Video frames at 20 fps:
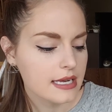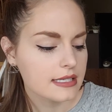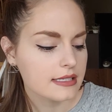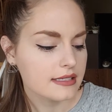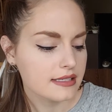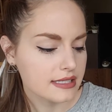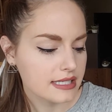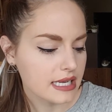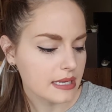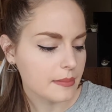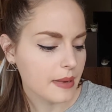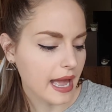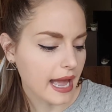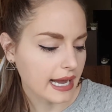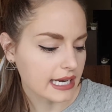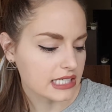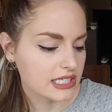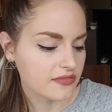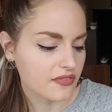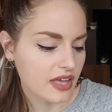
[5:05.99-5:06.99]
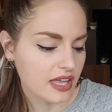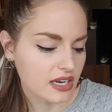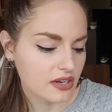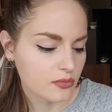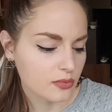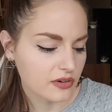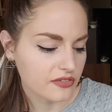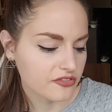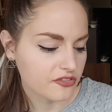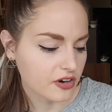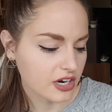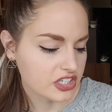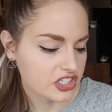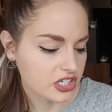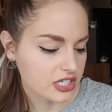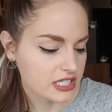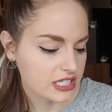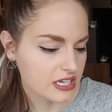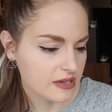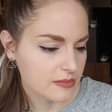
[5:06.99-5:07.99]
Steam activated,
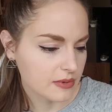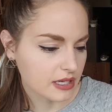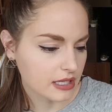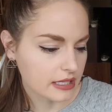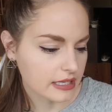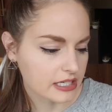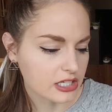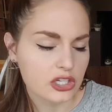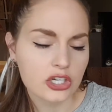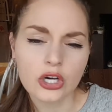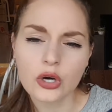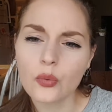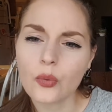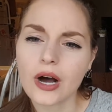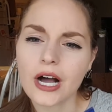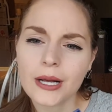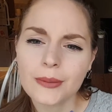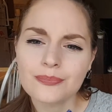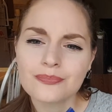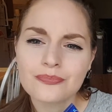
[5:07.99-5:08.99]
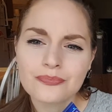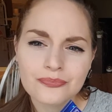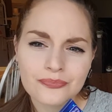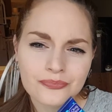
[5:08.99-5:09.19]
refreshing, deep clean. You know what?